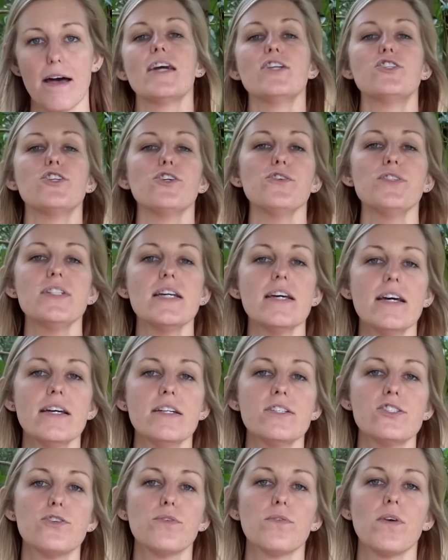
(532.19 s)
They do
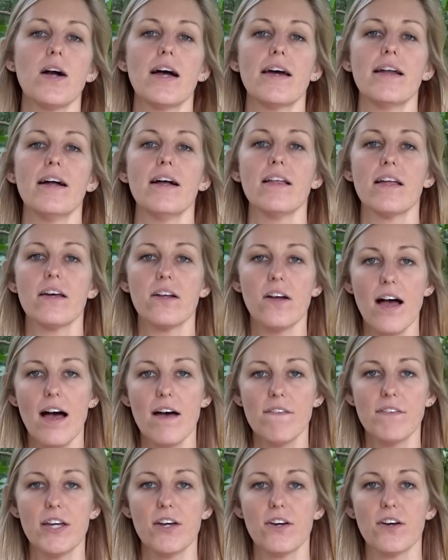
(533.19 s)
tend to run a little
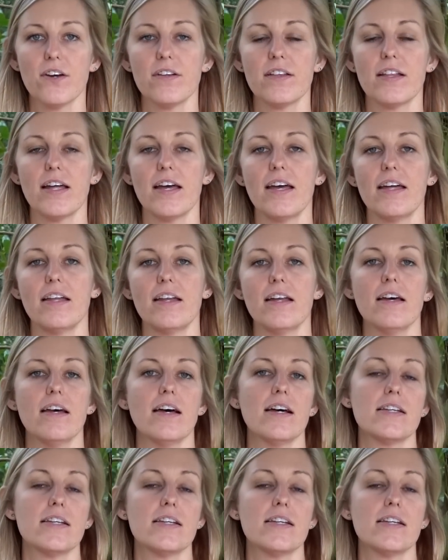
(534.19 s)
heavier than